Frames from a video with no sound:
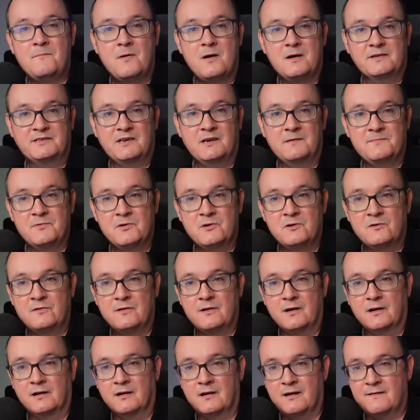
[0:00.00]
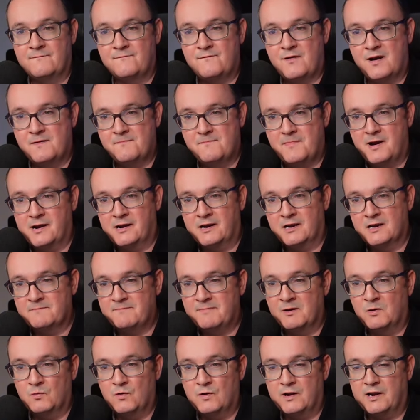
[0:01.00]
Marcel Meurer and Ryan Mangan have
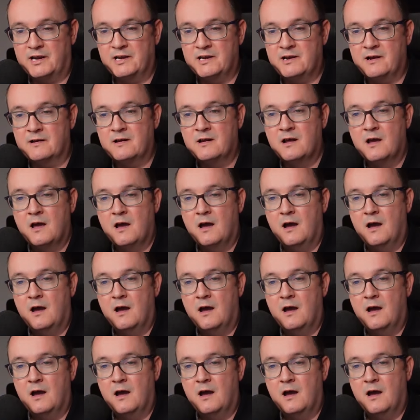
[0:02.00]
been working on,